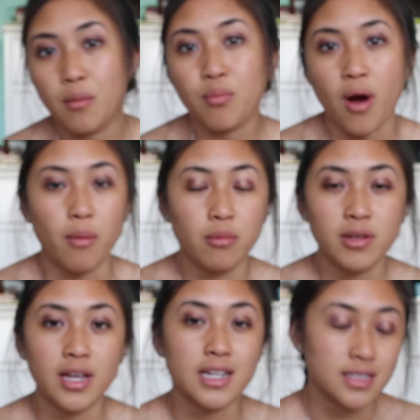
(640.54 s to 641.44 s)

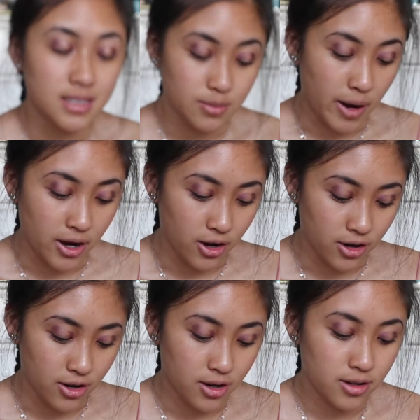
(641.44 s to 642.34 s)
probably
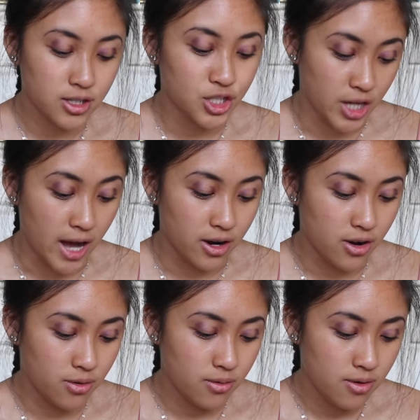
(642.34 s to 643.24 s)
inspired
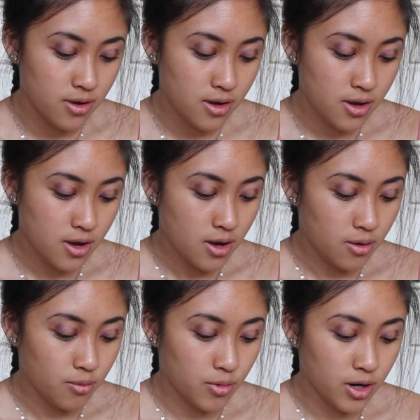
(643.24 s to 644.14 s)
shadow.
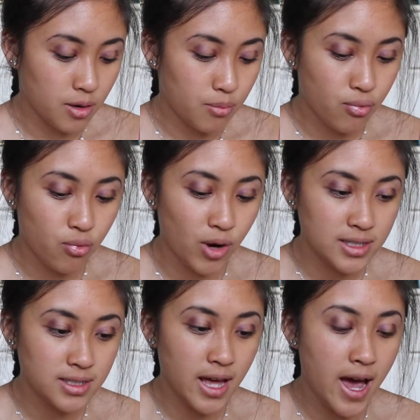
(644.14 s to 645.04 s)
And we're gonna
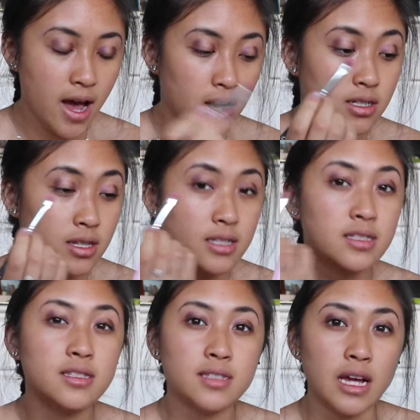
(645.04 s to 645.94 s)
press that onto the
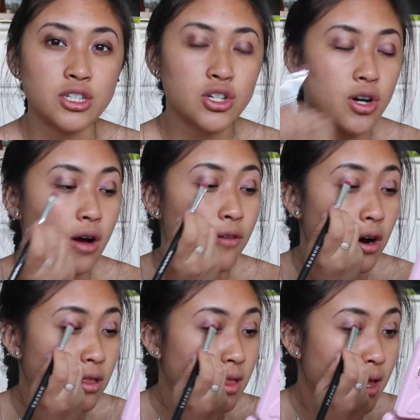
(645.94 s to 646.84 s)
center of
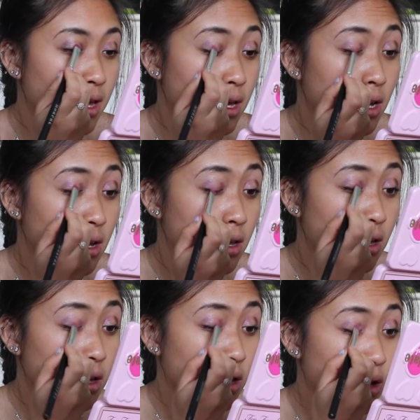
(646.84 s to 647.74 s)
our lid,
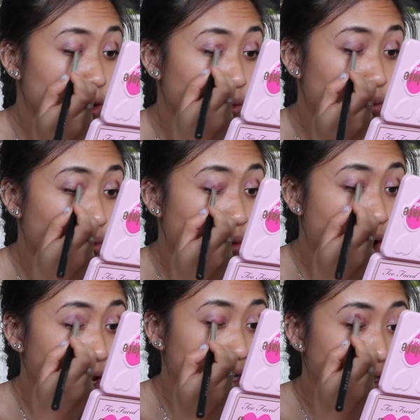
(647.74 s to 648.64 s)

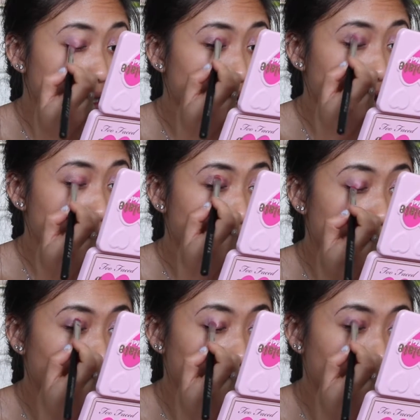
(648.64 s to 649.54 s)
right in the
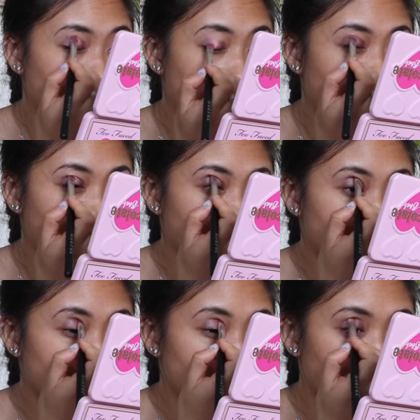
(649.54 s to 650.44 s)
middle of the
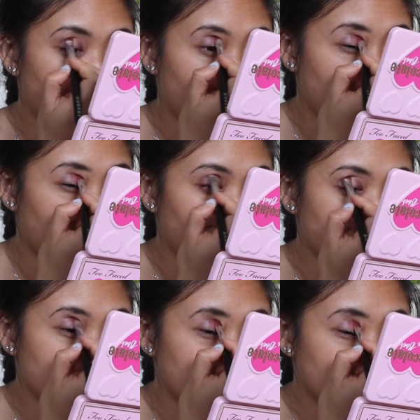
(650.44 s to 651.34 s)
two purples.